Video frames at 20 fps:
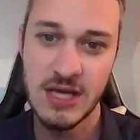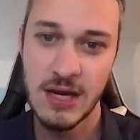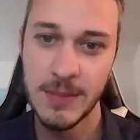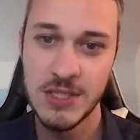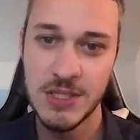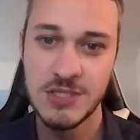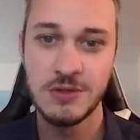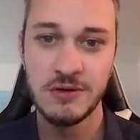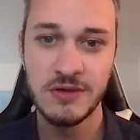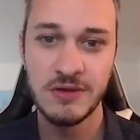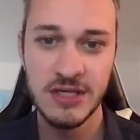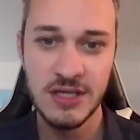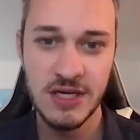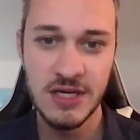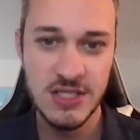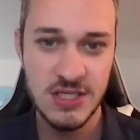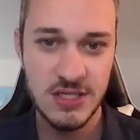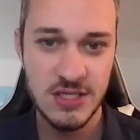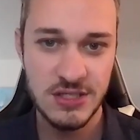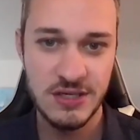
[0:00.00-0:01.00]
It certainly
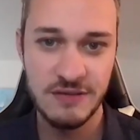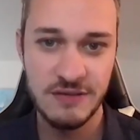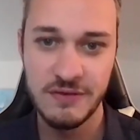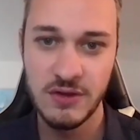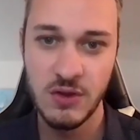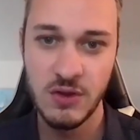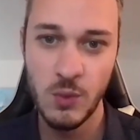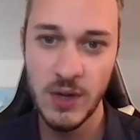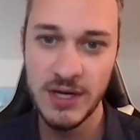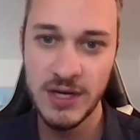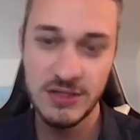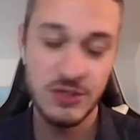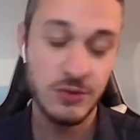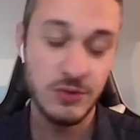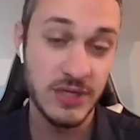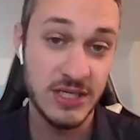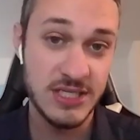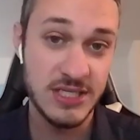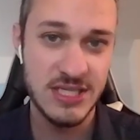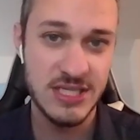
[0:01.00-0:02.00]
does shift the weight to
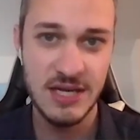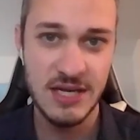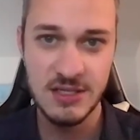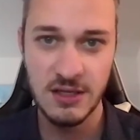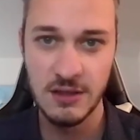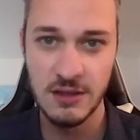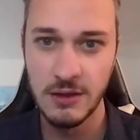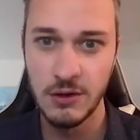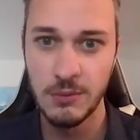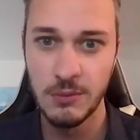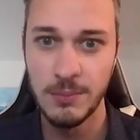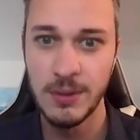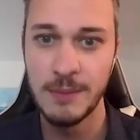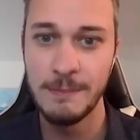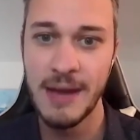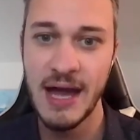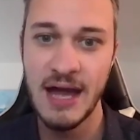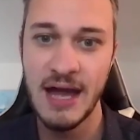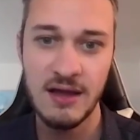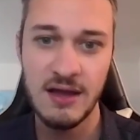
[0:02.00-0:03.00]
an extent a little bit
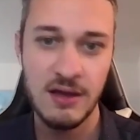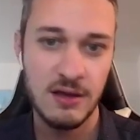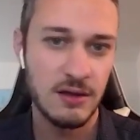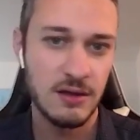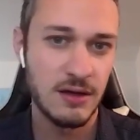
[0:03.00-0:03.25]
back,